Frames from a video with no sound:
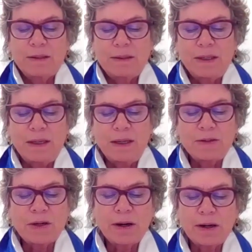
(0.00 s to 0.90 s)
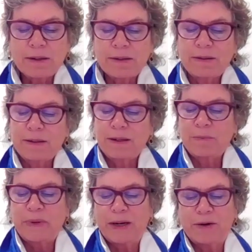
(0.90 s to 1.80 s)
The talk
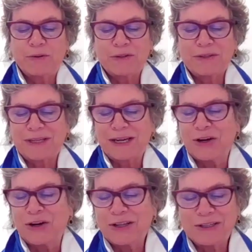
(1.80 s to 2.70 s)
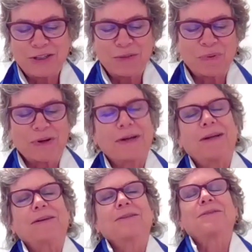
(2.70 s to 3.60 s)
about technology
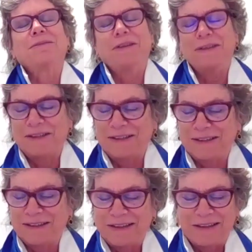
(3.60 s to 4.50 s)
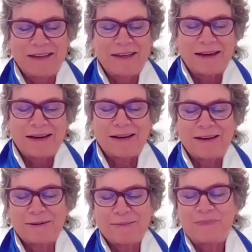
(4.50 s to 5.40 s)
products
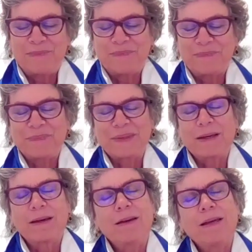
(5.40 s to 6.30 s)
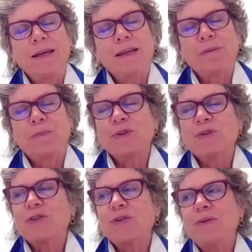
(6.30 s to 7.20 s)
in the
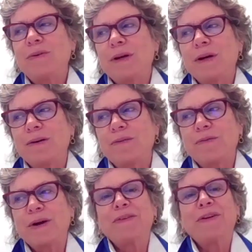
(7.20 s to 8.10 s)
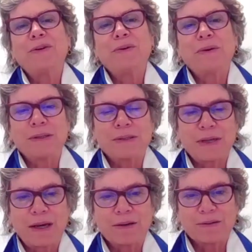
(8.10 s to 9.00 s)
pursuit of revenue and
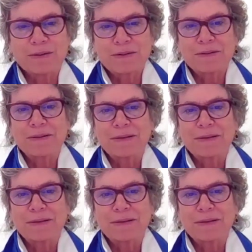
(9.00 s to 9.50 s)
sales